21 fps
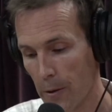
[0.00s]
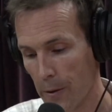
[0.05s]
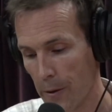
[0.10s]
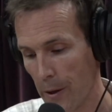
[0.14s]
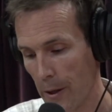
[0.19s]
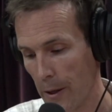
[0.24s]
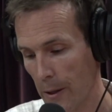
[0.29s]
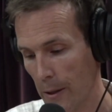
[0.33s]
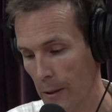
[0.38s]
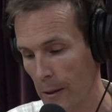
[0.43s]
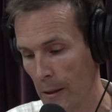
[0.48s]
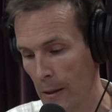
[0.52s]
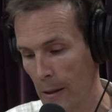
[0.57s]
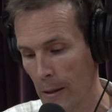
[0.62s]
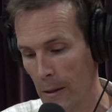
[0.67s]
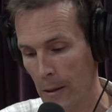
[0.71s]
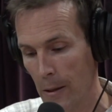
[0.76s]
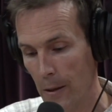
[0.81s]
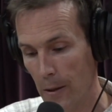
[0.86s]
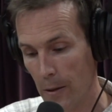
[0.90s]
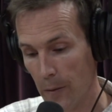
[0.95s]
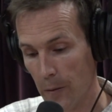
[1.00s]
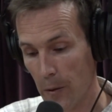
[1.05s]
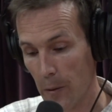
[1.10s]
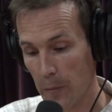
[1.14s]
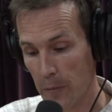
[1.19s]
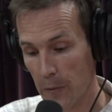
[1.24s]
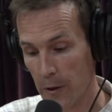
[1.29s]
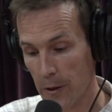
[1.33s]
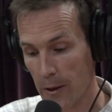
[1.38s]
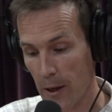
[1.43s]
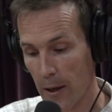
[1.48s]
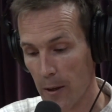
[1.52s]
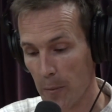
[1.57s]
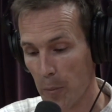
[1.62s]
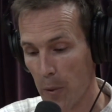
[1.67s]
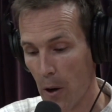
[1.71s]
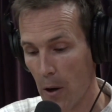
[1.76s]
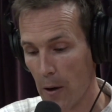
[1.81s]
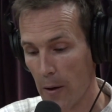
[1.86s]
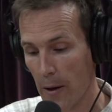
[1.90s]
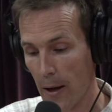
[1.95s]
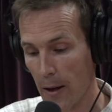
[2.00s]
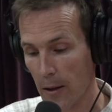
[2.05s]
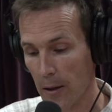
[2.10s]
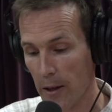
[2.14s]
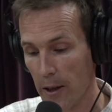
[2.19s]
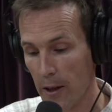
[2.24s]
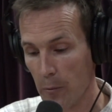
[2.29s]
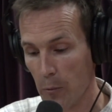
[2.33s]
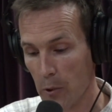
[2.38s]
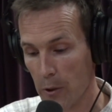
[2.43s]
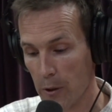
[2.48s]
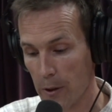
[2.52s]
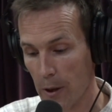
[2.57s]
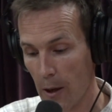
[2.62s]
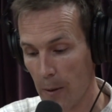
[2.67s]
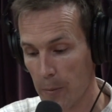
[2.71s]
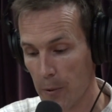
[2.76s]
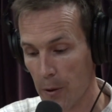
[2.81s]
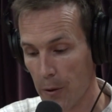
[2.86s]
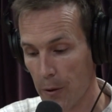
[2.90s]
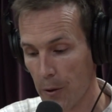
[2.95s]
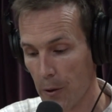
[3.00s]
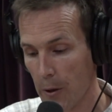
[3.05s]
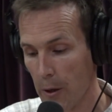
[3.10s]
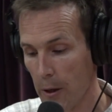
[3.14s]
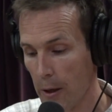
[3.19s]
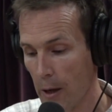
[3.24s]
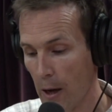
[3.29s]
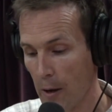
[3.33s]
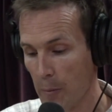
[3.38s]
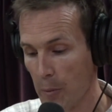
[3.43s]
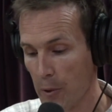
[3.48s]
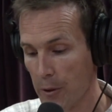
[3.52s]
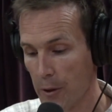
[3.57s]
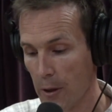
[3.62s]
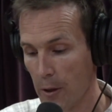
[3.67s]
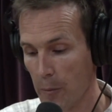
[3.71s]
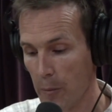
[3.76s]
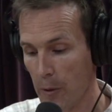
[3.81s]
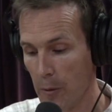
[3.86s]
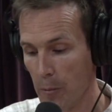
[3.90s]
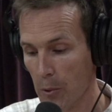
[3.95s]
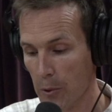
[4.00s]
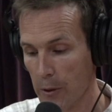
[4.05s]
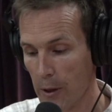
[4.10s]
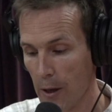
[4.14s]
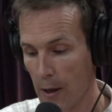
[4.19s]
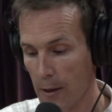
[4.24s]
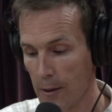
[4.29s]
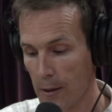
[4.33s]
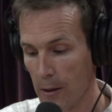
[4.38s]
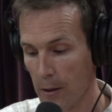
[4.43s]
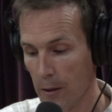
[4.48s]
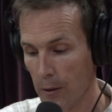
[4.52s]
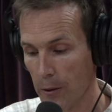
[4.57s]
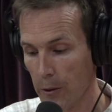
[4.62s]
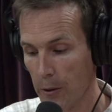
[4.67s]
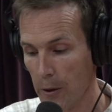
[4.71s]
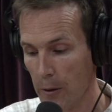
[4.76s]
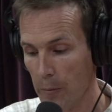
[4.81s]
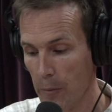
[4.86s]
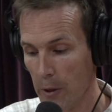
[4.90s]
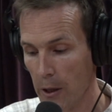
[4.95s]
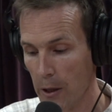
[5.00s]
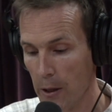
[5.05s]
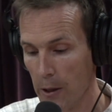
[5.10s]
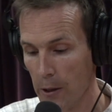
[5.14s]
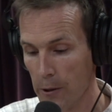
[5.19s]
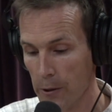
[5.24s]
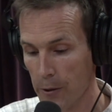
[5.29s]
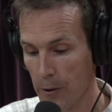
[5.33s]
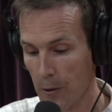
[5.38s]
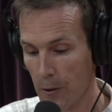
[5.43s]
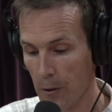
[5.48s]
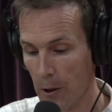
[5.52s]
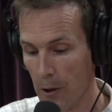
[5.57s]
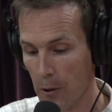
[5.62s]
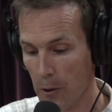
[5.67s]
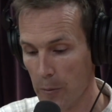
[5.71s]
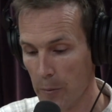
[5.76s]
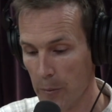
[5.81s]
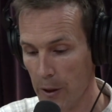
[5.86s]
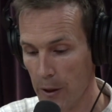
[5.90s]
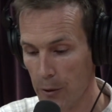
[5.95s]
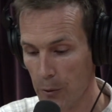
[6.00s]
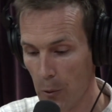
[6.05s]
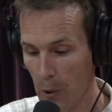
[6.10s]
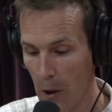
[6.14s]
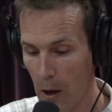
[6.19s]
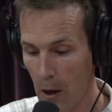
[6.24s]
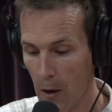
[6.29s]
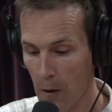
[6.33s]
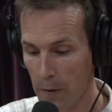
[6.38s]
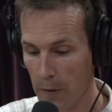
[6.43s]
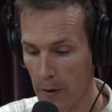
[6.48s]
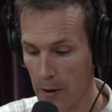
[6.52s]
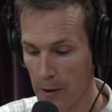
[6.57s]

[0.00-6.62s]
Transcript: thing. The, the second part of that claim was up to 39% of people tested, including meat eaters, are low on B12.